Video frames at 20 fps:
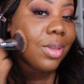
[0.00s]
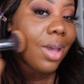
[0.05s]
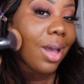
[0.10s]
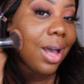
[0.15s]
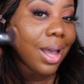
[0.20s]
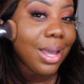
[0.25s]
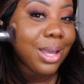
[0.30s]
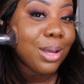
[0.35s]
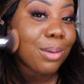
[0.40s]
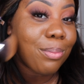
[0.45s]

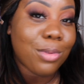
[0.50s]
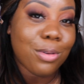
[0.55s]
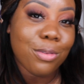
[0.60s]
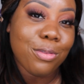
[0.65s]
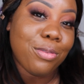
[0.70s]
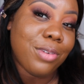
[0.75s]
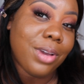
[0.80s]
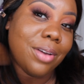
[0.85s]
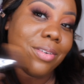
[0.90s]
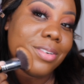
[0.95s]
I am
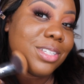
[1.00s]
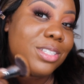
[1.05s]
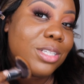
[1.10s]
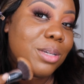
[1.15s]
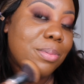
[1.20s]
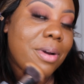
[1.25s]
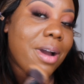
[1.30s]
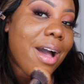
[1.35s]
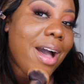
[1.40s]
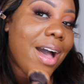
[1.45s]
very
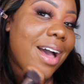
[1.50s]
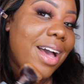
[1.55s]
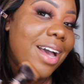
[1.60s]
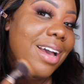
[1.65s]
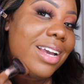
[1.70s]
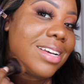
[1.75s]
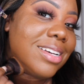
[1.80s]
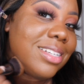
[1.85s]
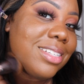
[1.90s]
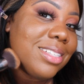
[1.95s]

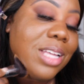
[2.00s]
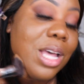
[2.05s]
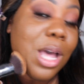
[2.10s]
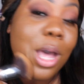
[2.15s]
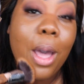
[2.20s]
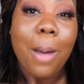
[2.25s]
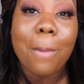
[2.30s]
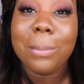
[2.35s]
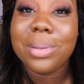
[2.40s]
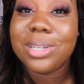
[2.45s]
surprised,
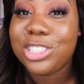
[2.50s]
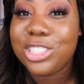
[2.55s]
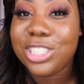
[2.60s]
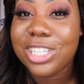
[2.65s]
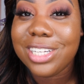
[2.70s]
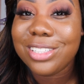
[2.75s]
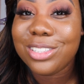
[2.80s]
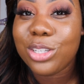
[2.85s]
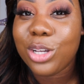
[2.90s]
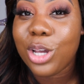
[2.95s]
but
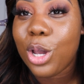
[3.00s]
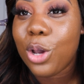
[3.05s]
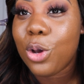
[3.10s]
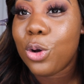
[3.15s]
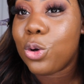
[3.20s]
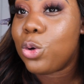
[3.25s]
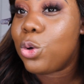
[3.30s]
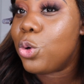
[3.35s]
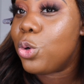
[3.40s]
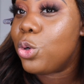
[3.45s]
she is
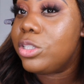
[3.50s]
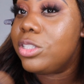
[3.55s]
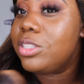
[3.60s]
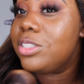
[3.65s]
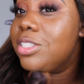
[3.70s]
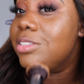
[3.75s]
looking good.